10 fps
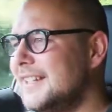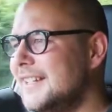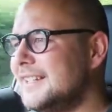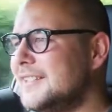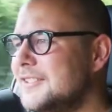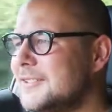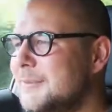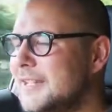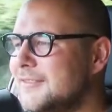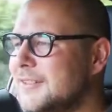it just
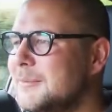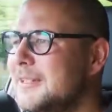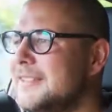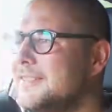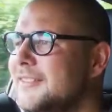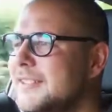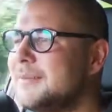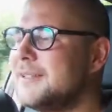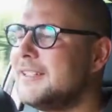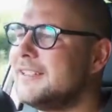makes for a completely different
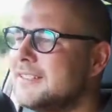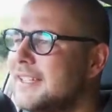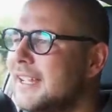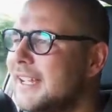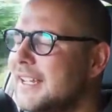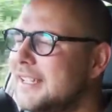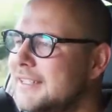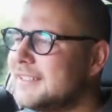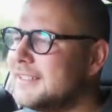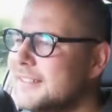experience.
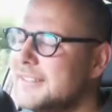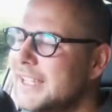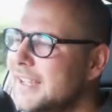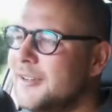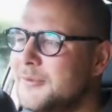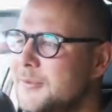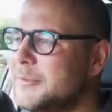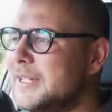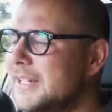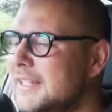And yeah, I will
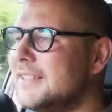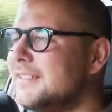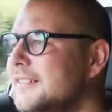be